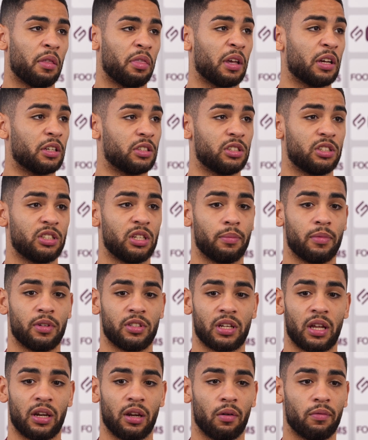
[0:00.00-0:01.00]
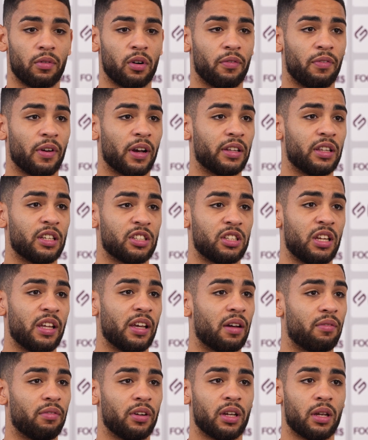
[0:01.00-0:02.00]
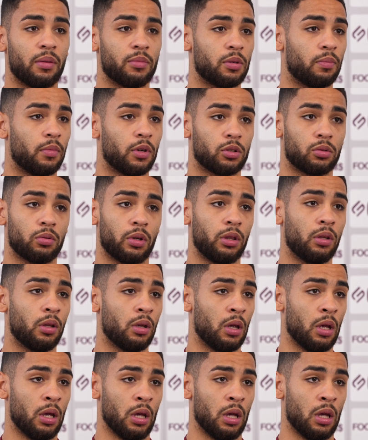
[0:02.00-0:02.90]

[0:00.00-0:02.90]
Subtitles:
I think it's the same as any other. I think in this league every game's a must win,